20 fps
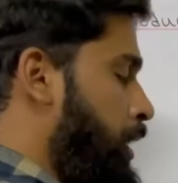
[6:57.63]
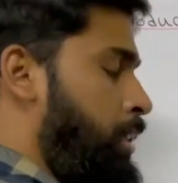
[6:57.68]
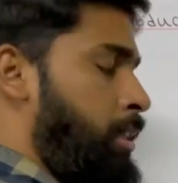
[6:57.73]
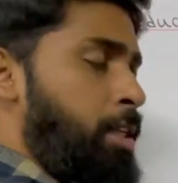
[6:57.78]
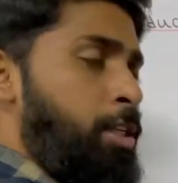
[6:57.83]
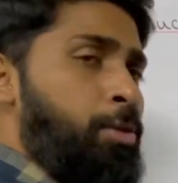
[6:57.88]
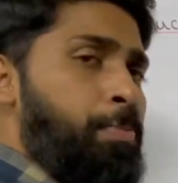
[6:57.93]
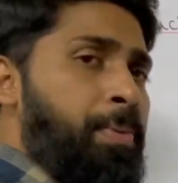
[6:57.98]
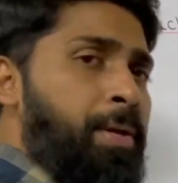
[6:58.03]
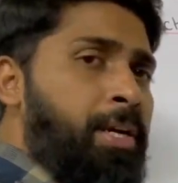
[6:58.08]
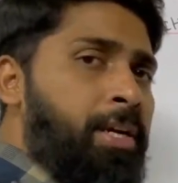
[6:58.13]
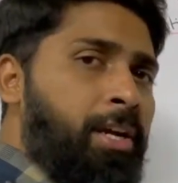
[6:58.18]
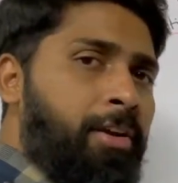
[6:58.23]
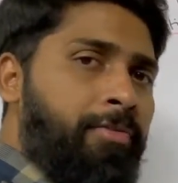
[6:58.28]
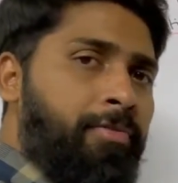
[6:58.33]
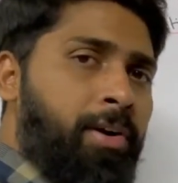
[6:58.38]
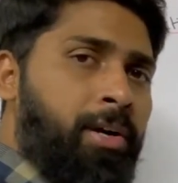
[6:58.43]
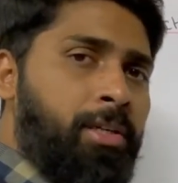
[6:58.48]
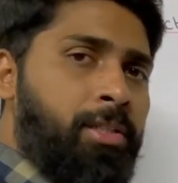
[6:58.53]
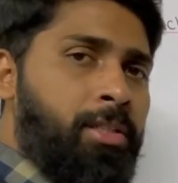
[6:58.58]
This
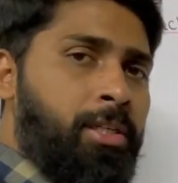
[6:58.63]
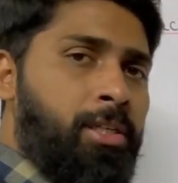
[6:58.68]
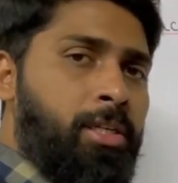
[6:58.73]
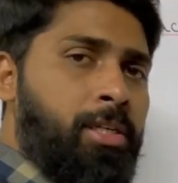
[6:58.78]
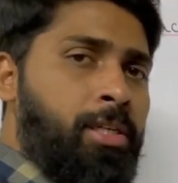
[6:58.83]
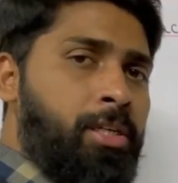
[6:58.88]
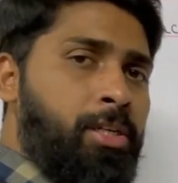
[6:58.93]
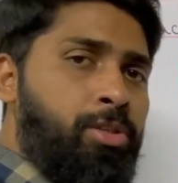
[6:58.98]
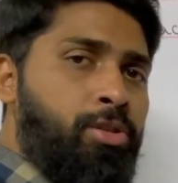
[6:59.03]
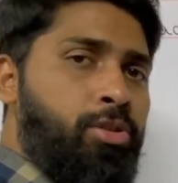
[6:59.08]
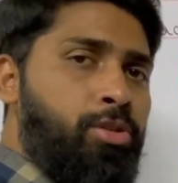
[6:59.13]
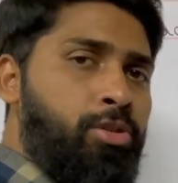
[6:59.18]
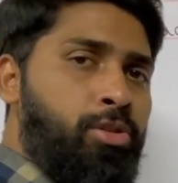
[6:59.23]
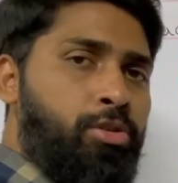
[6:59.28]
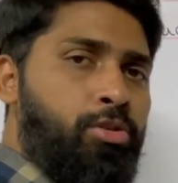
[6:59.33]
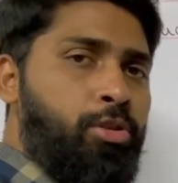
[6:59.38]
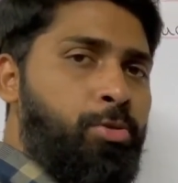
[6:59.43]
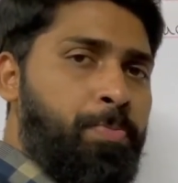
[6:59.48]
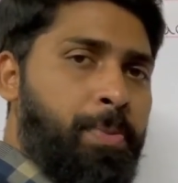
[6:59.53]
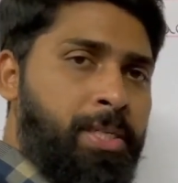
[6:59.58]
printf function is
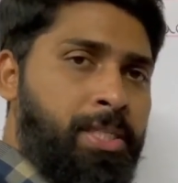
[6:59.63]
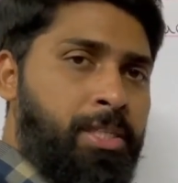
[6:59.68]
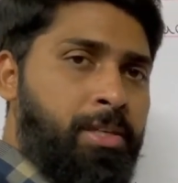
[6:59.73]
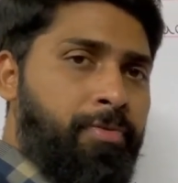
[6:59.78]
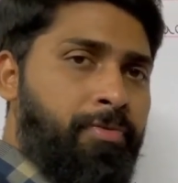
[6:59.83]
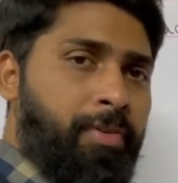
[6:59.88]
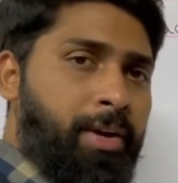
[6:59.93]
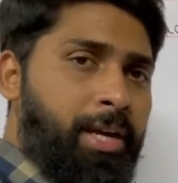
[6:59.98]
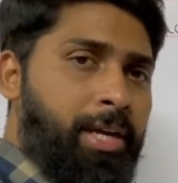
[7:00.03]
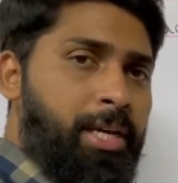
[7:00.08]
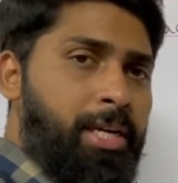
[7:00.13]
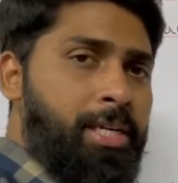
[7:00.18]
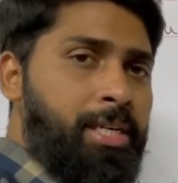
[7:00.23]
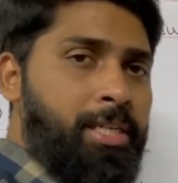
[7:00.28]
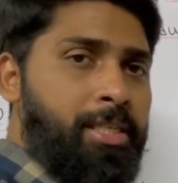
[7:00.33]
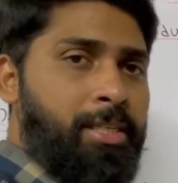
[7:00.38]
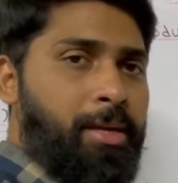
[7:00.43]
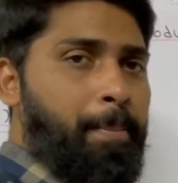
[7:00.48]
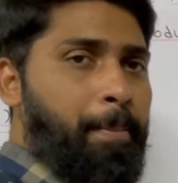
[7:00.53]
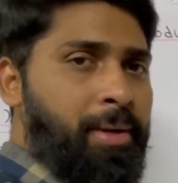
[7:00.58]
used to
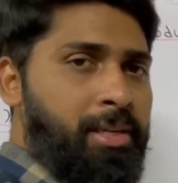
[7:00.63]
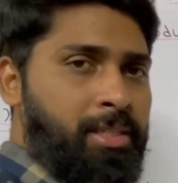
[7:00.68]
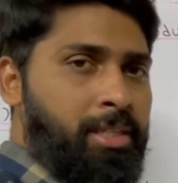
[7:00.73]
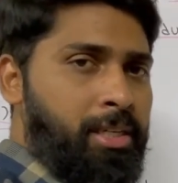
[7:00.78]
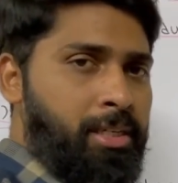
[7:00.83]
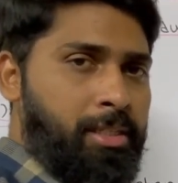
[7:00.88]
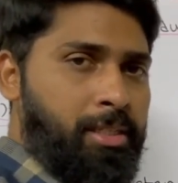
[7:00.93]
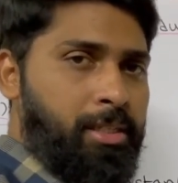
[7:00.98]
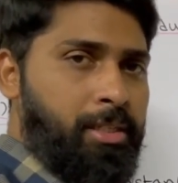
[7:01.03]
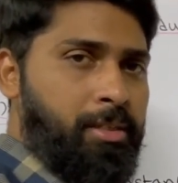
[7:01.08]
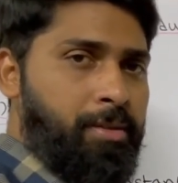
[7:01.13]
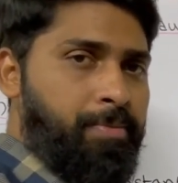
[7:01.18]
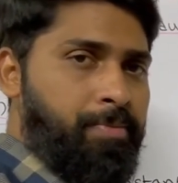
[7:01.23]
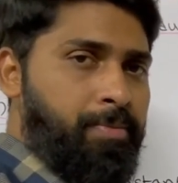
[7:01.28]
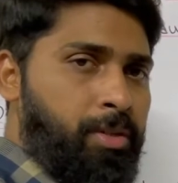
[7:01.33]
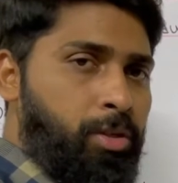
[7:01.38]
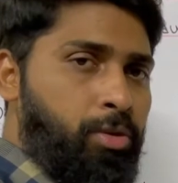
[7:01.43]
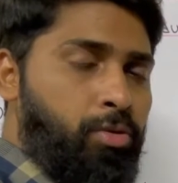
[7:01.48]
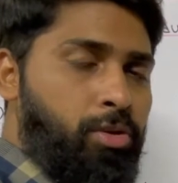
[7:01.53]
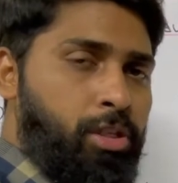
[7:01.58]
specify some message,
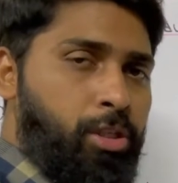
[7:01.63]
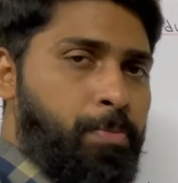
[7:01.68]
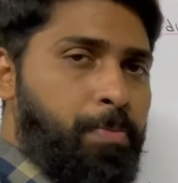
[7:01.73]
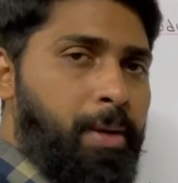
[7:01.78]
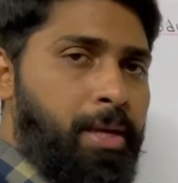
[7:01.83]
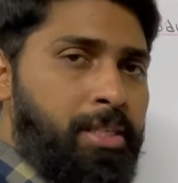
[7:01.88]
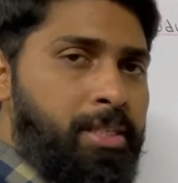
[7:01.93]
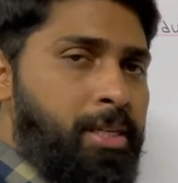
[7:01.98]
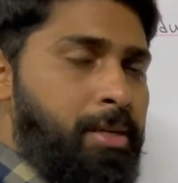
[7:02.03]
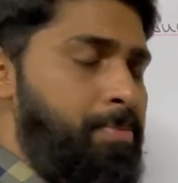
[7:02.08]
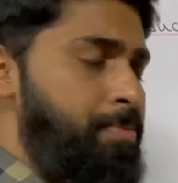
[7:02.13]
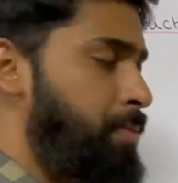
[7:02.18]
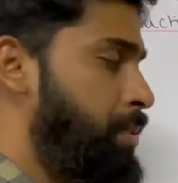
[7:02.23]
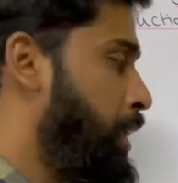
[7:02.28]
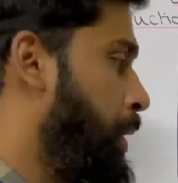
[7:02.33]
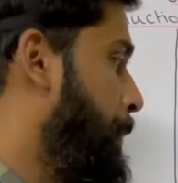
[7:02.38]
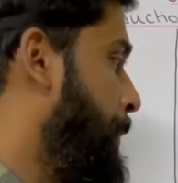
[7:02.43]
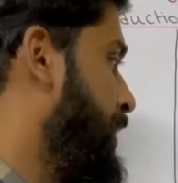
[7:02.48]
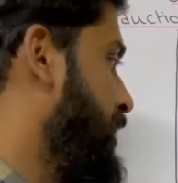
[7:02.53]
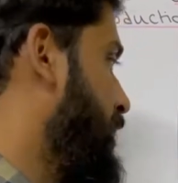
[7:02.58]
to display
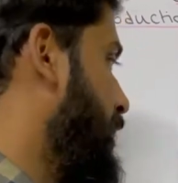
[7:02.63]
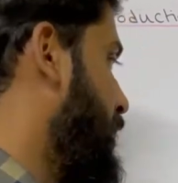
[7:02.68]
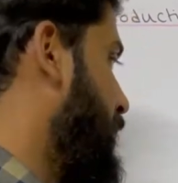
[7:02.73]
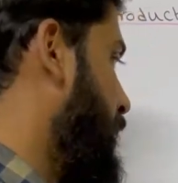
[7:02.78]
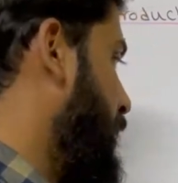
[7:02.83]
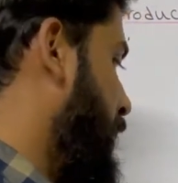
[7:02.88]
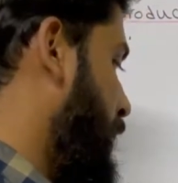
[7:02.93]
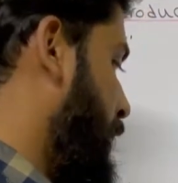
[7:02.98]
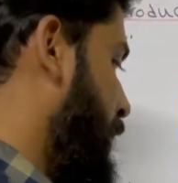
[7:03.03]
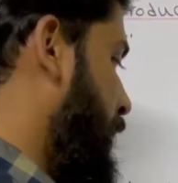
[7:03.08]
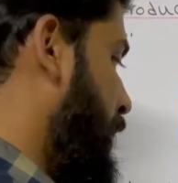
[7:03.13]
some message.